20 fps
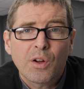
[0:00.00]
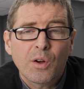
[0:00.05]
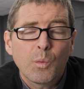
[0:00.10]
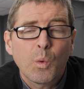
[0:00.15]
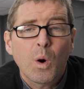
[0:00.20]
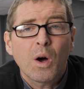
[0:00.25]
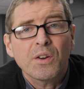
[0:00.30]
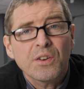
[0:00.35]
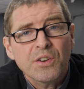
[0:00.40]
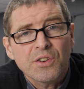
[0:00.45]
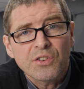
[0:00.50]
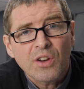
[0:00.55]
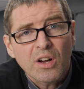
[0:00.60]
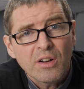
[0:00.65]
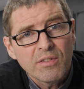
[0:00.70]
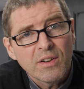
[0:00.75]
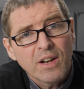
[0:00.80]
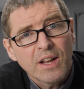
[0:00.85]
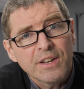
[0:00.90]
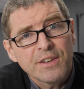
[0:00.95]
wattage
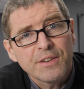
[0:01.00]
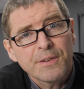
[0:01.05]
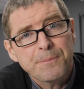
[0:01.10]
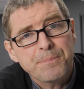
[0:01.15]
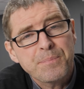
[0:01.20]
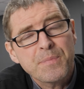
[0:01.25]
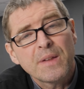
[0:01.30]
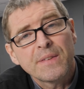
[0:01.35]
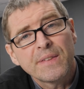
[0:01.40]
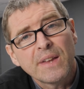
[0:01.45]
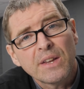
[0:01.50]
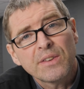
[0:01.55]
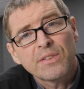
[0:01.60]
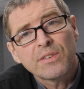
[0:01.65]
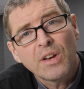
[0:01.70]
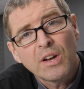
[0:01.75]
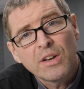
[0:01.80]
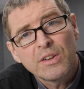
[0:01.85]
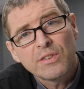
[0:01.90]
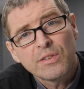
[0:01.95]
of light in that
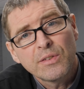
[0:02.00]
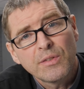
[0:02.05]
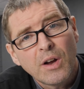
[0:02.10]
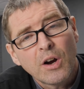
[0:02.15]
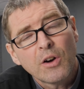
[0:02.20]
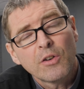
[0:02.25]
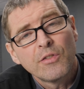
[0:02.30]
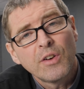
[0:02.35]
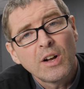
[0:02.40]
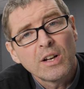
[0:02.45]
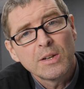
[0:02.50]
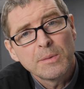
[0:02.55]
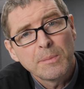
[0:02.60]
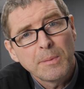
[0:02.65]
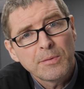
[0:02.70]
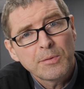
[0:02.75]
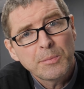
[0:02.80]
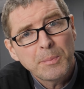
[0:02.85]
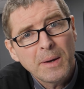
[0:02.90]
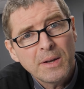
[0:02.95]
size or volume
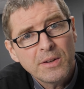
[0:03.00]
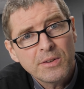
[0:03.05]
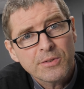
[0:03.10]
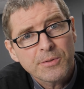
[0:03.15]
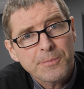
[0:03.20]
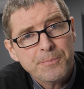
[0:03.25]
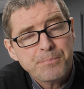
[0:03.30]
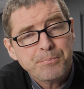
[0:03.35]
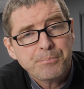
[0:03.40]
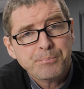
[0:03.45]
of space